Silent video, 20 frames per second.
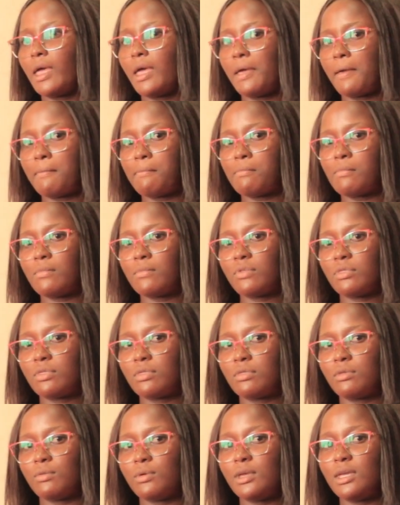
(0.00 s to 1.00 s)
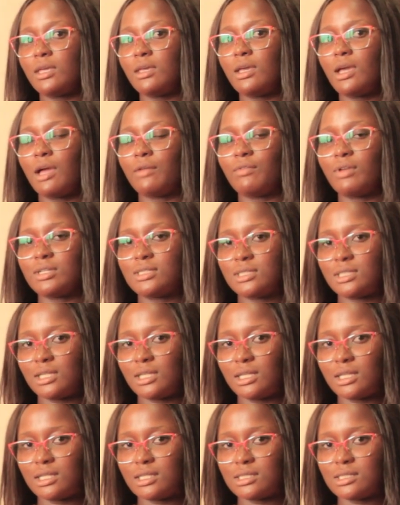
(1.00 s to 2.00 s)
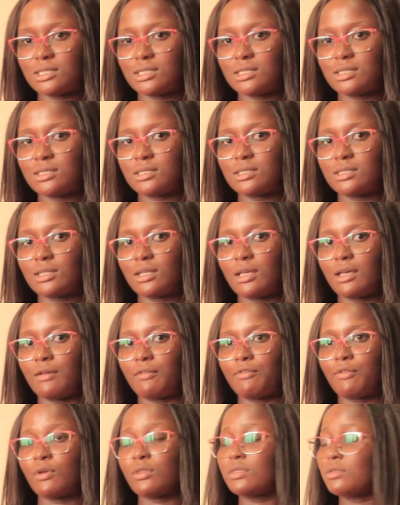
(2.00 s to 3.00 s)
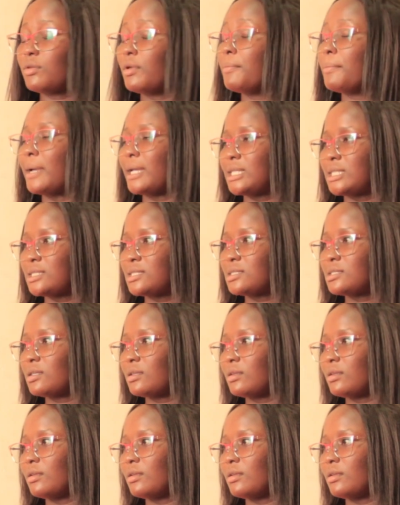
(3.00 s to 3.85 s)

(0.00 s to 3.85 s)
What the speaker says: 300 cedis for 3 months.